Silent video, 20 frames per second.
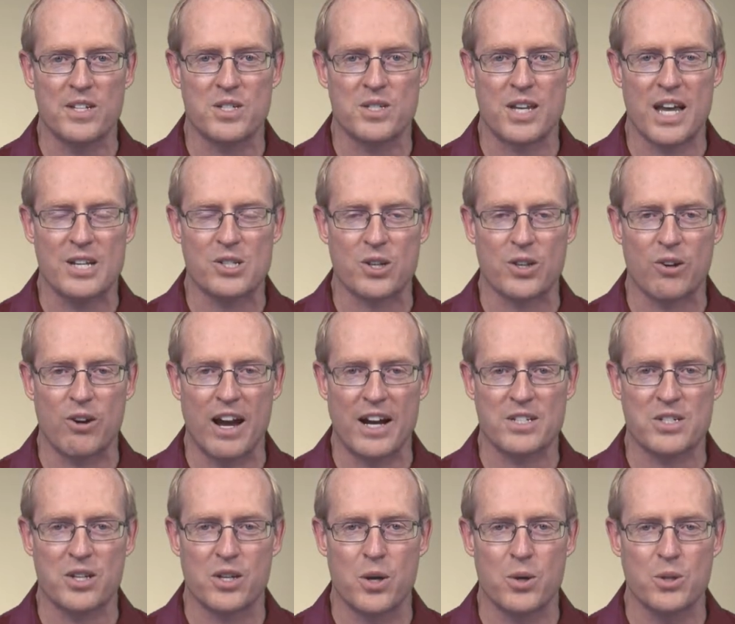schedule their
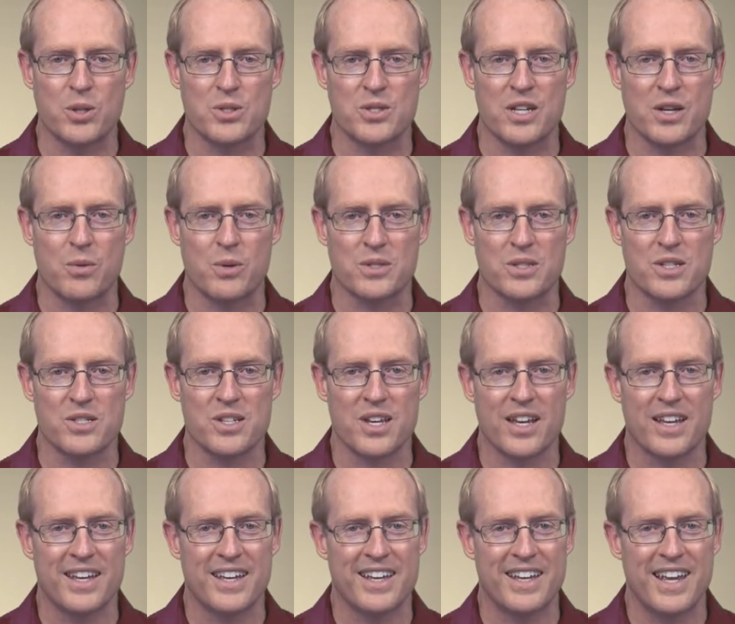execution sequences,
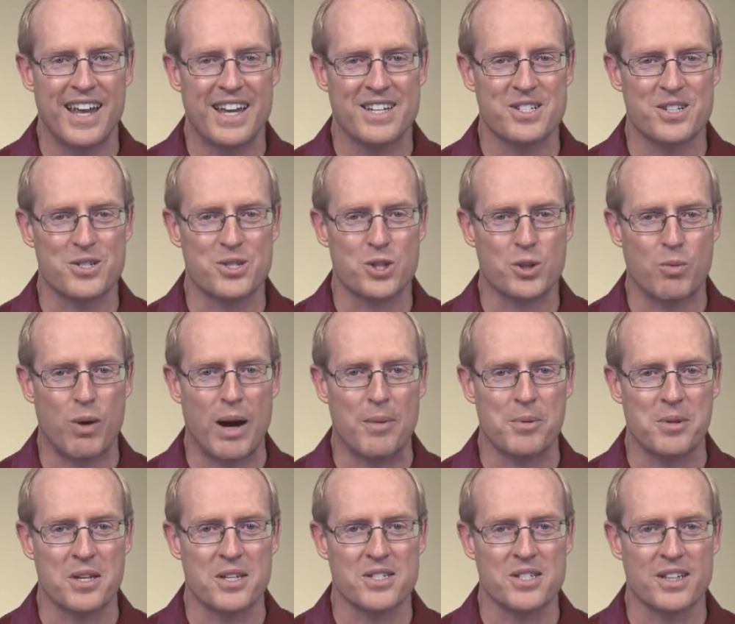as described
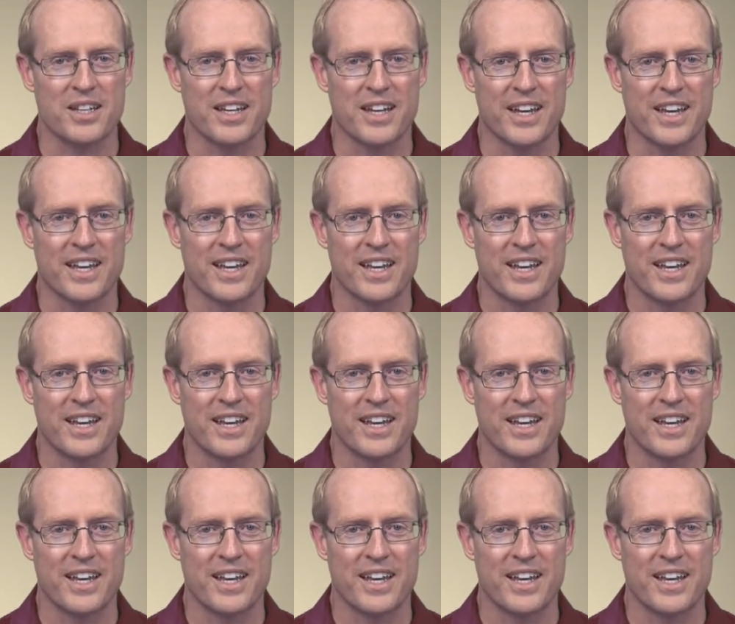at this link.